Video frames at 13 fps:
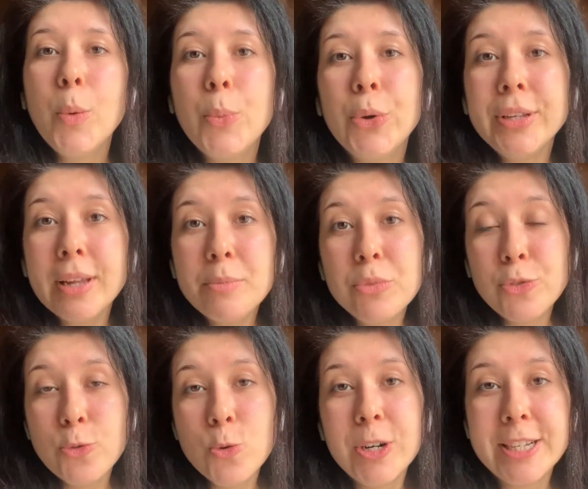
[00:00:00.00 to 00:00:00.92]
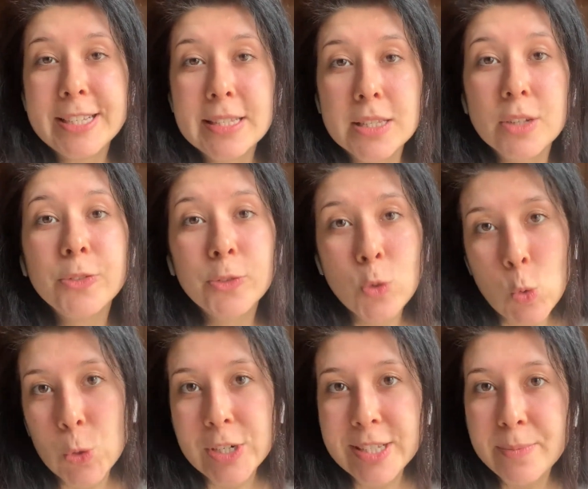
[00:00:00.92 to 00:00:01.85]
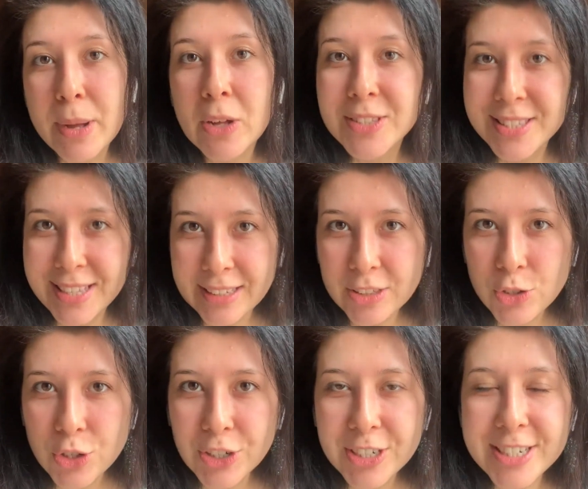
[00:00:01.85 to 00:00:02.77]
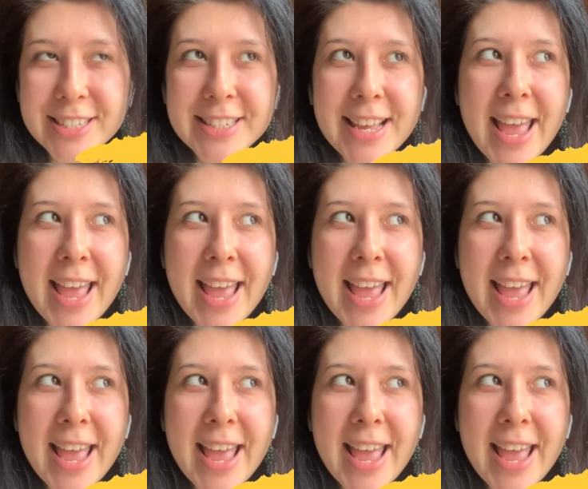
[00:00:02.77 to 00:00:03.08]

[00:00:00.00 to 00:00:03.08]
Point number 4 is, of course, about centers.